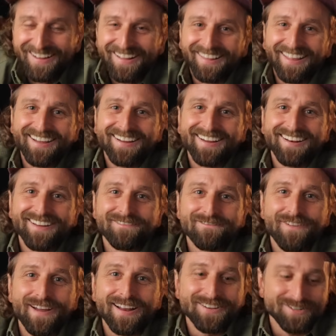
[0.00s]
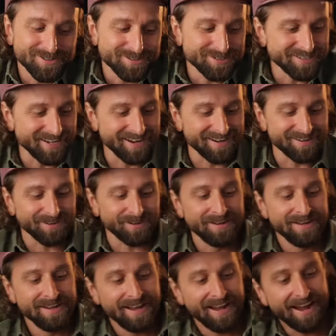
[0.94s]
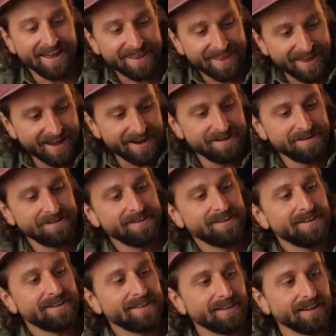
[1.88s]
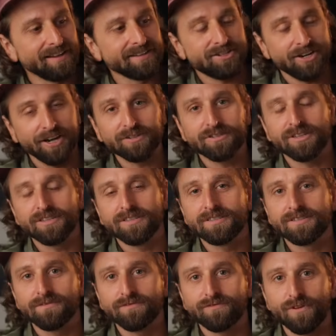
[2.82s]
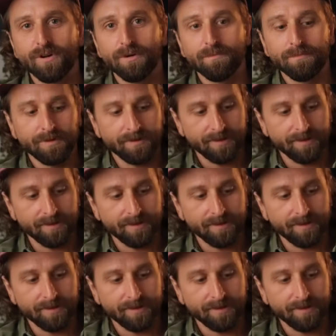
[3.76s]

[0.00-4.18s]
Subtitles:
Like an adventure sandal. And then the Chelsea's from